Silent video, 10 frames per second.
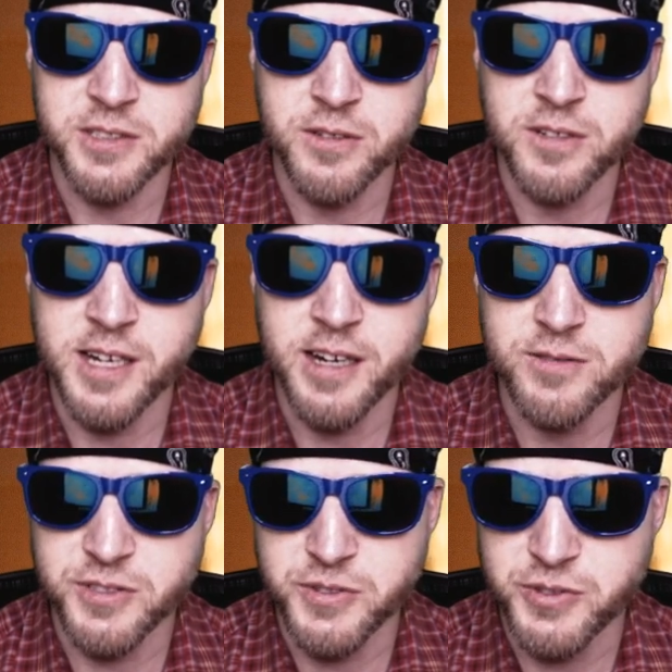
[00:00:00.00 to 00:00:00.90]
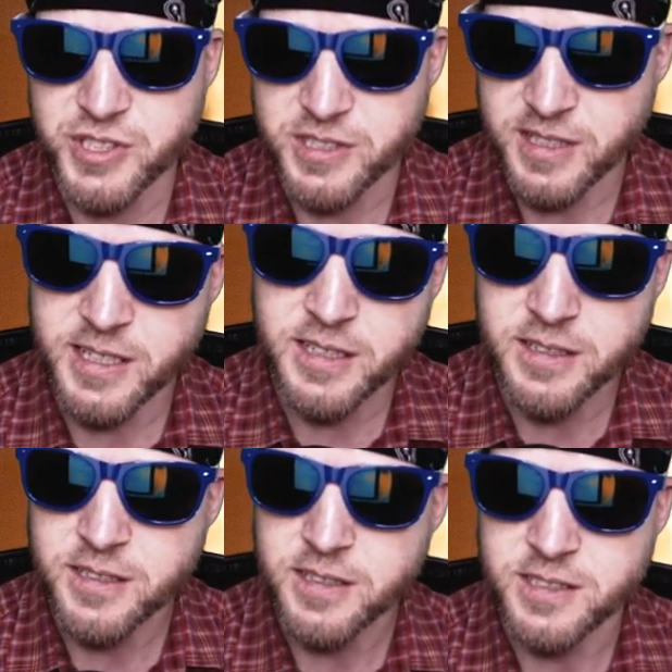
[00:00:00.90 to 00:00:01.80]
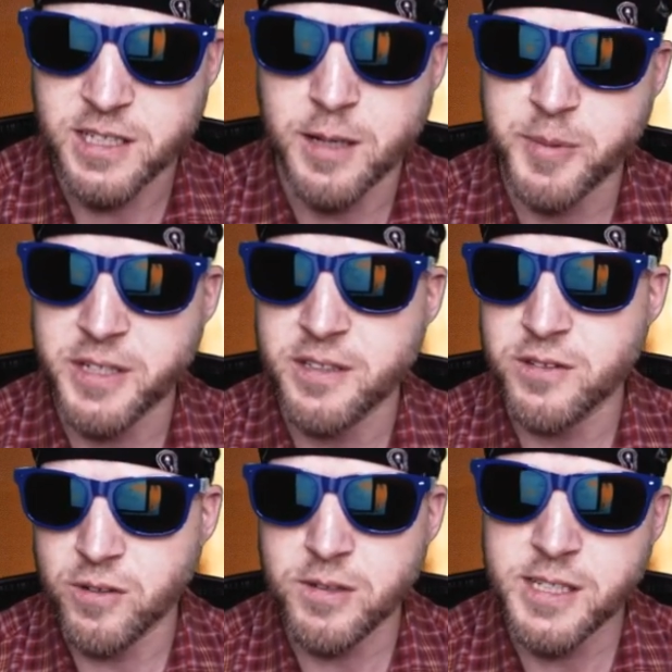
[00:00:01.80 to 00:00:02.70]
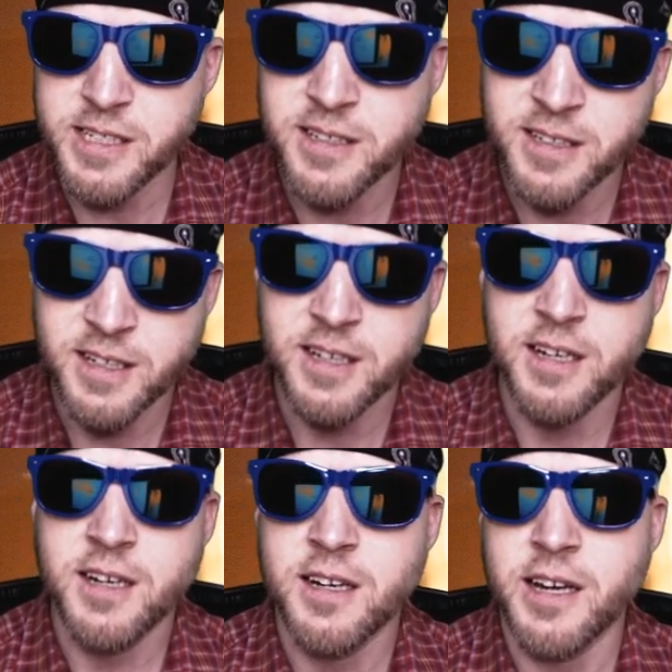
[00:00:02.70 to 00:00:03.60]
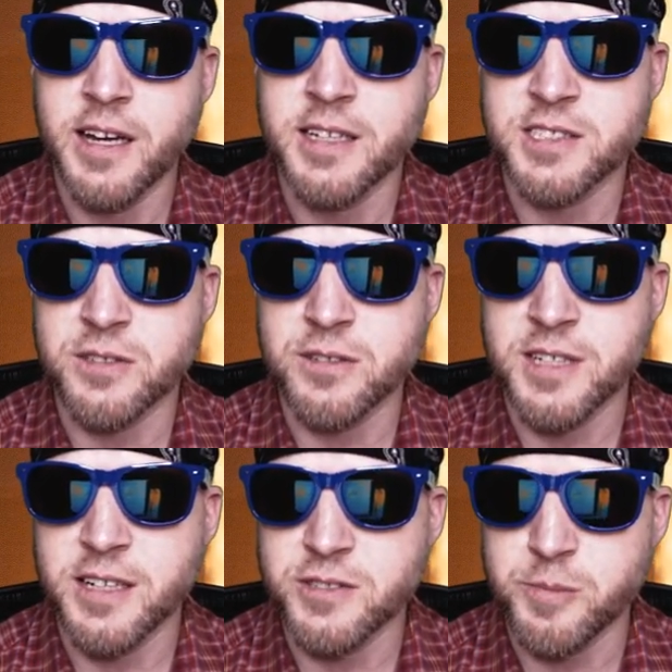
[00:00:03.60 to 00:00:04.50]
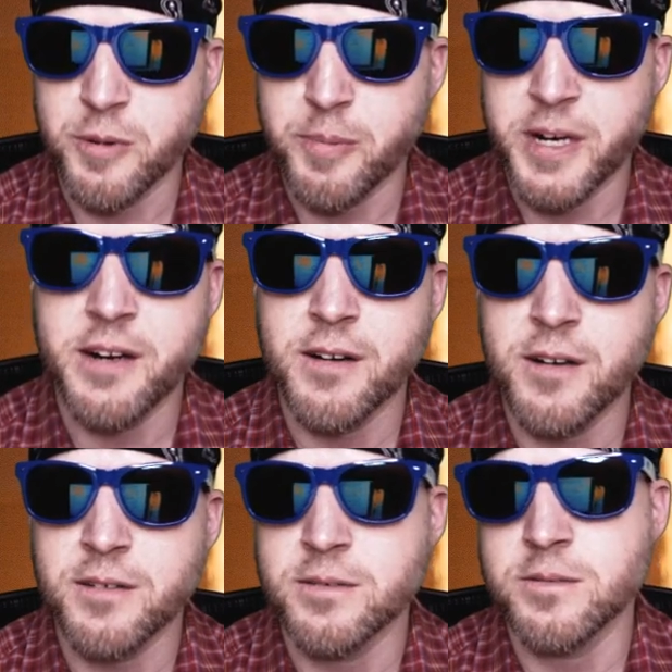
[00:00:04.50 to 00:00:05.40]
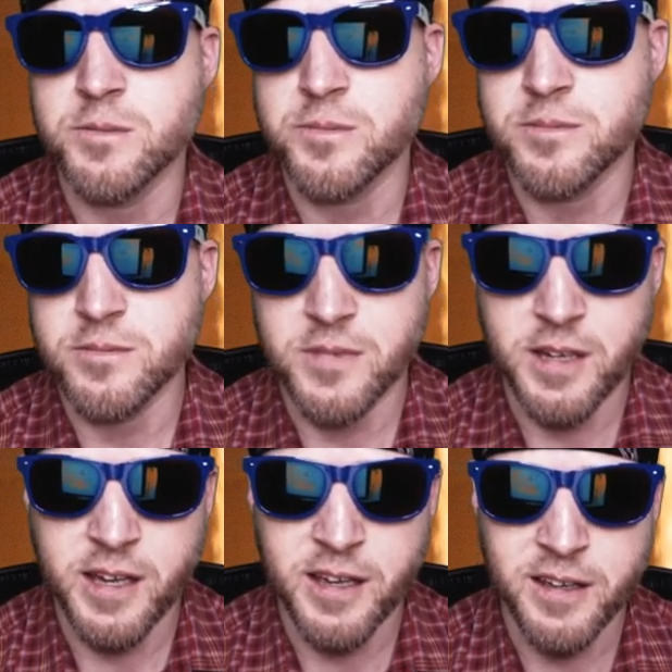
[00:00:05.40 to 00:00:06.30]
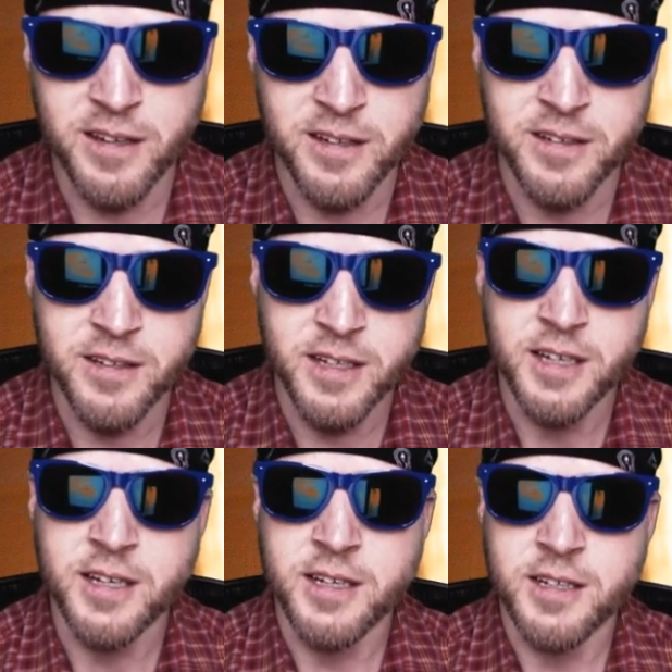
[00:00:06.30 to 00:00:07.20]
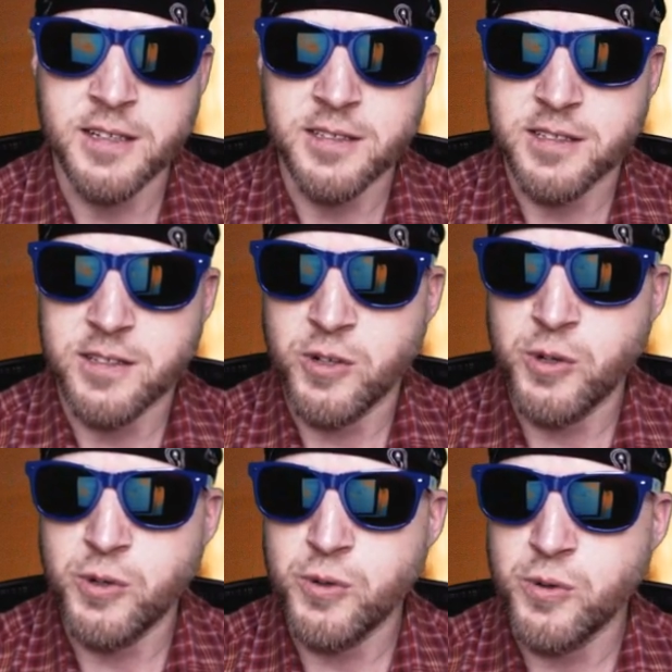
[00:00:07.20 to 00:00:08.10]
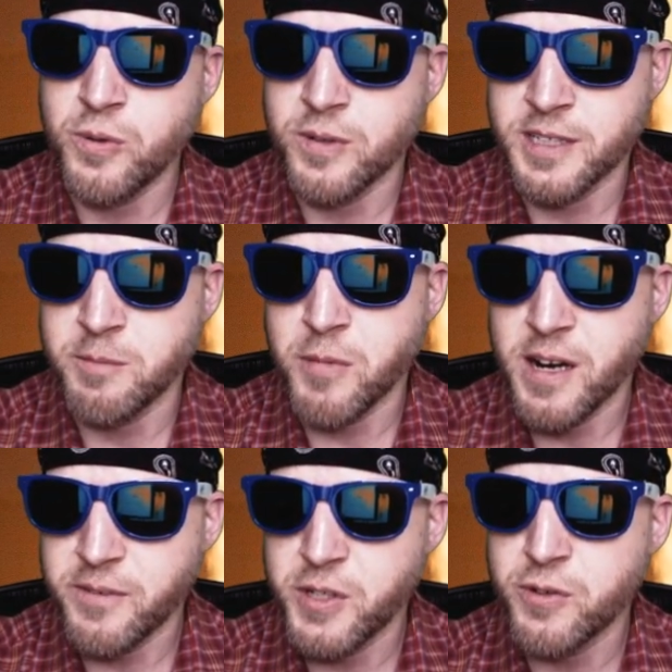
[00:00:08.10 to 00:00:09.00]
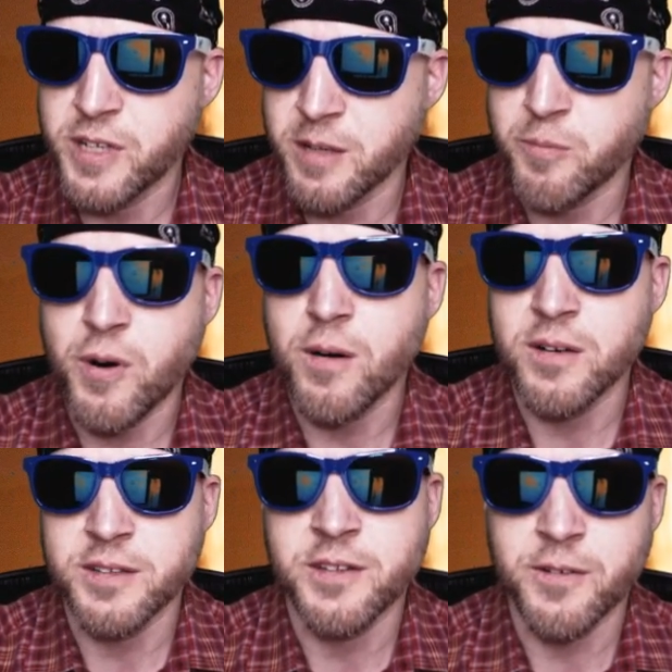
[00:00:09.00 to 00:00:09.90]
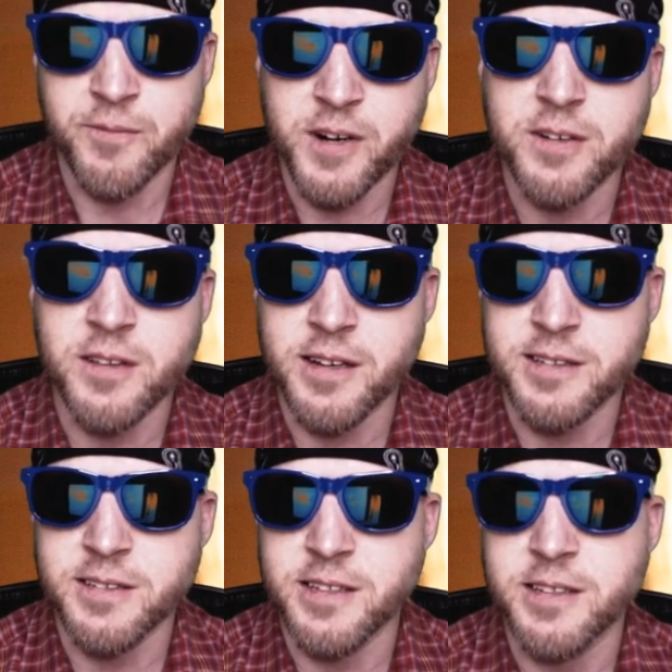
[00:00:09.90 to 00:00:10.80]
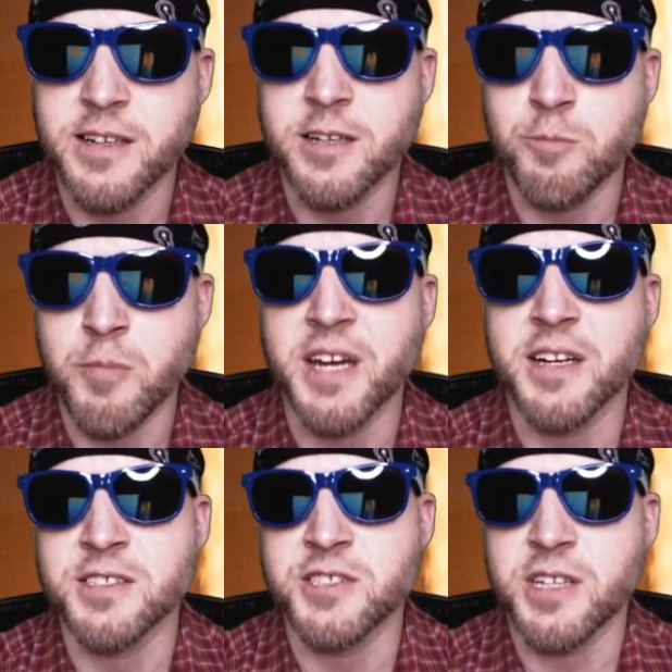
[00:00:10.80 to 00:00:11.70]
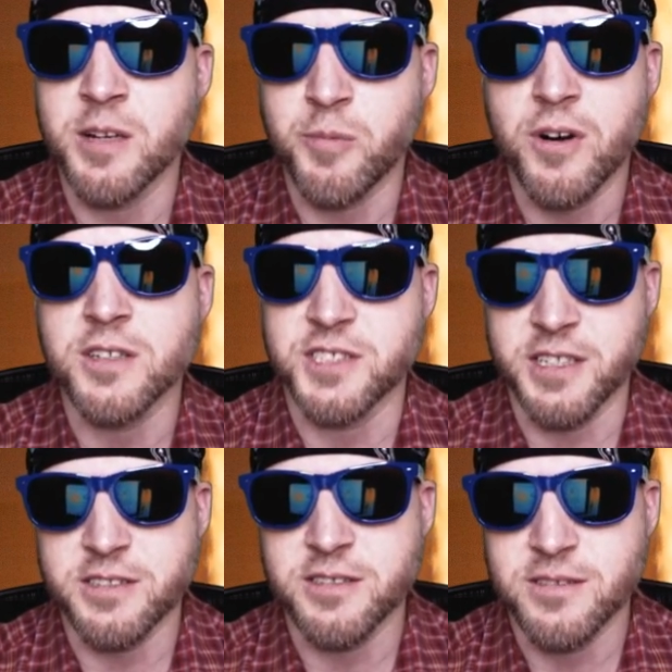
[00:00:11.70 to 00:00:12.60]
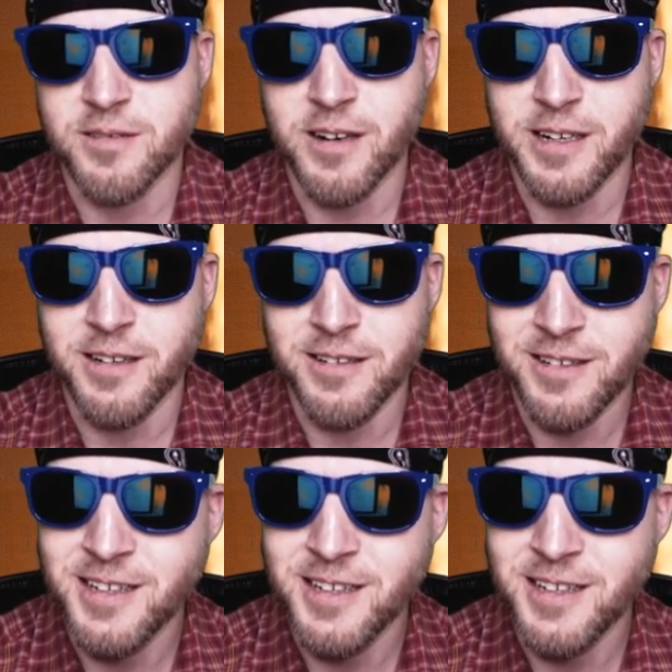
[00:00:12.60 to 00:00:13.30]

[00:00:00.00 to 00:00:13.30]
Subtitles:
learned how to study a topic thoroughly and has learned how to prepare, and who, in my view, they're very likely that they can manage a project, right?